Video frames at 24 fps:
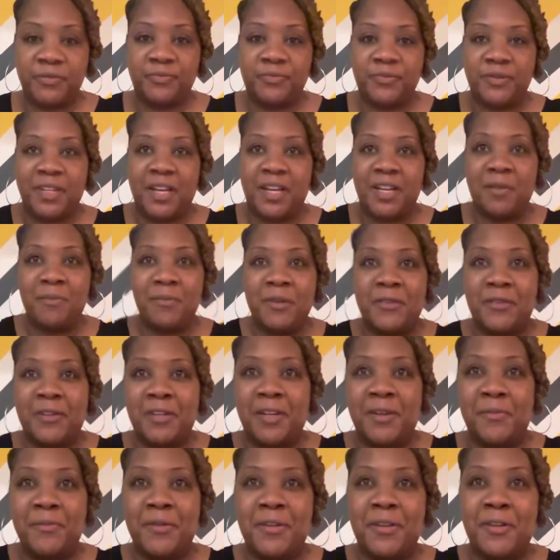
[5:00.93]
Now let me,
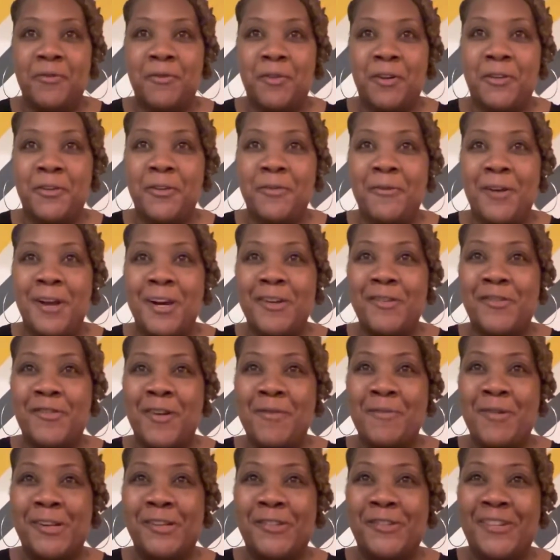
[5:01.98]
let me you, want, you ready for
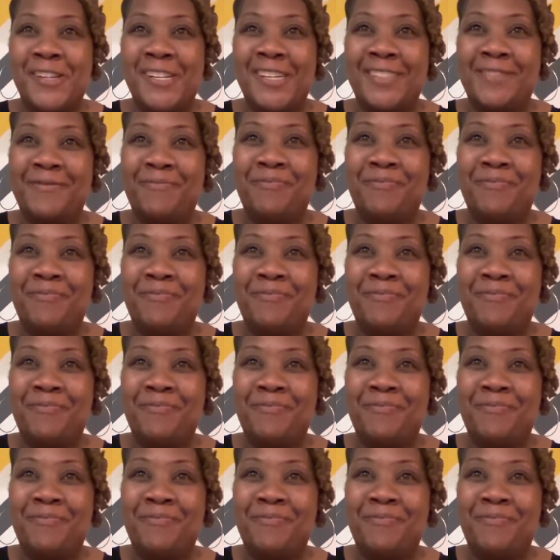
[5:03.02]
my drink?